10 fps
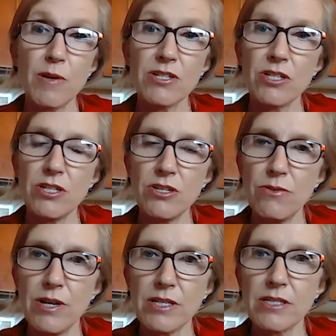especially in the
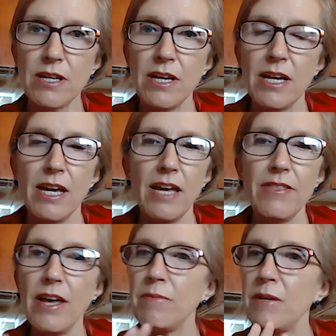U S.
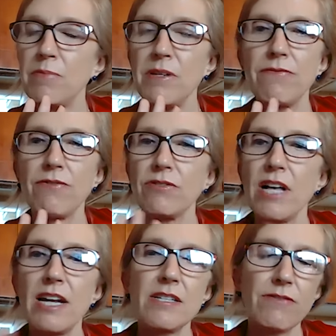And that might be for a
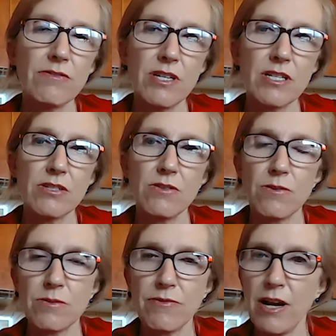lot of different reasons in
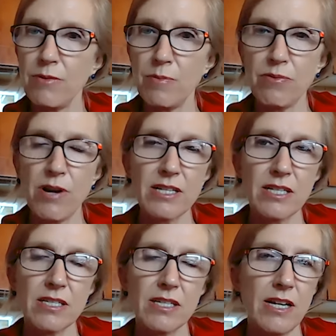terms of how we
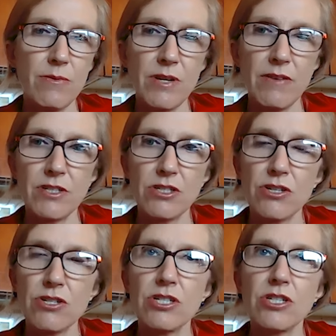process and how we have
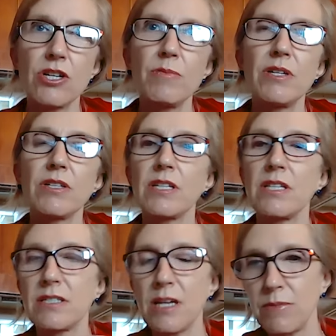detergents in our milk,
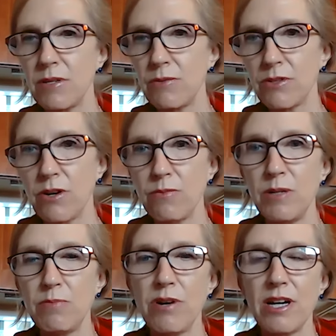and the same thing with our
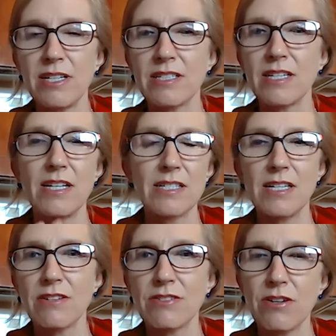wheat products. It
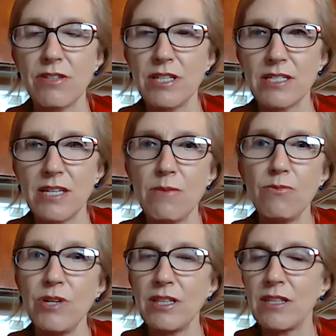isn't necessarily the
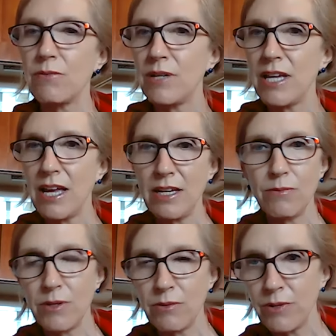same wheat that we ate
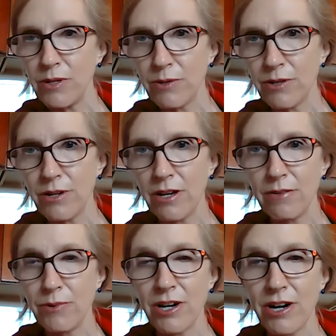when we were,
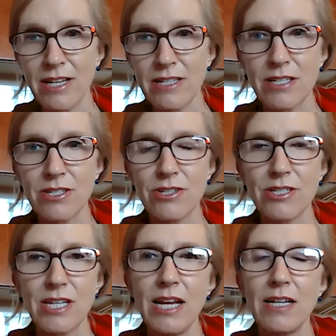when our
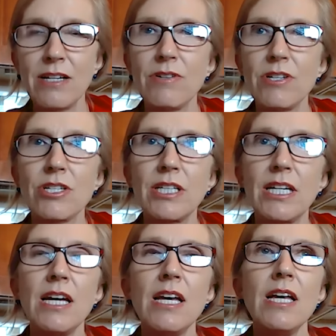ancestors yep. ate it
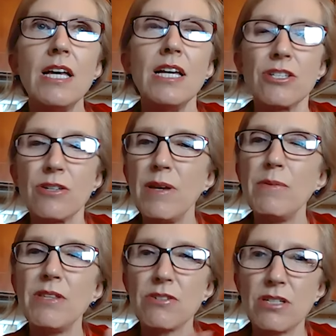originally. So
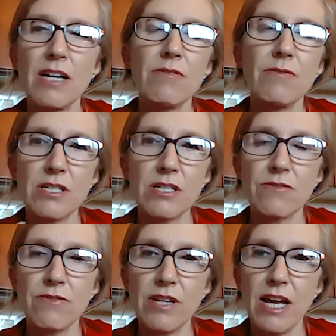maybe there's a lot of
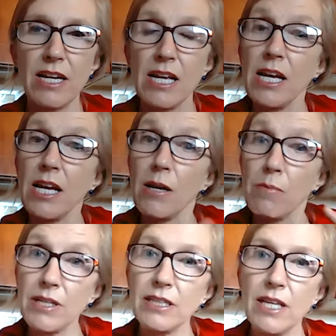reasons for that.
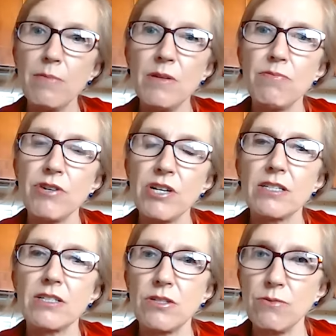But let me bring
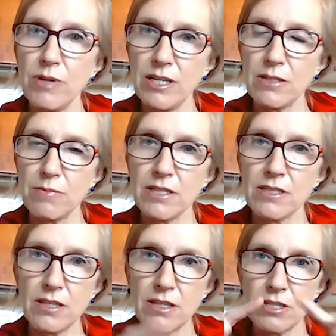it to wheat,
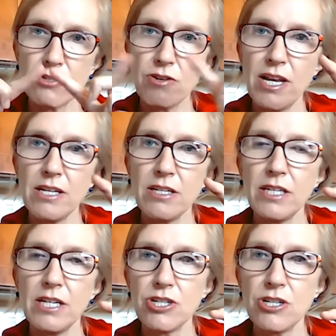because this
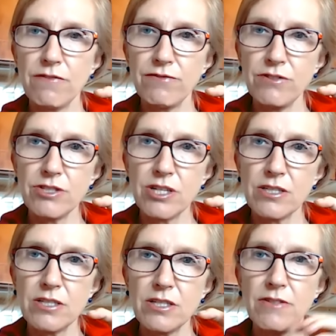triangulation of food
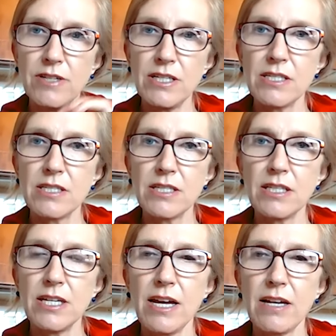sensitivity,
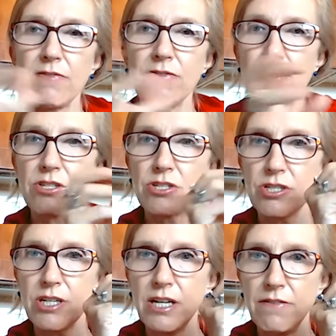celiac
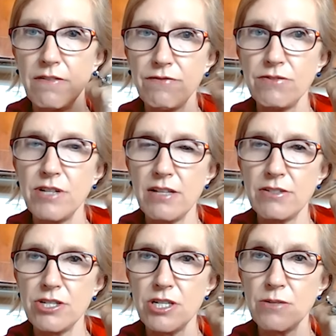versus food
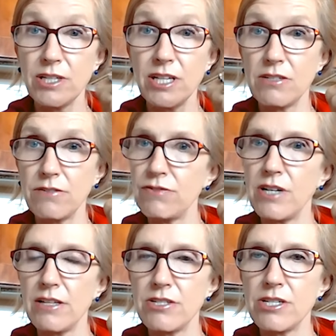allergy, and we'll get to
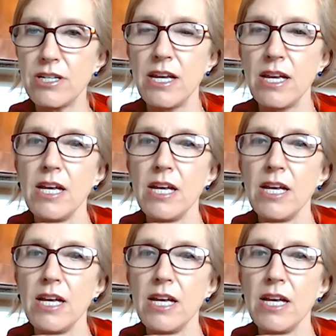food allergy.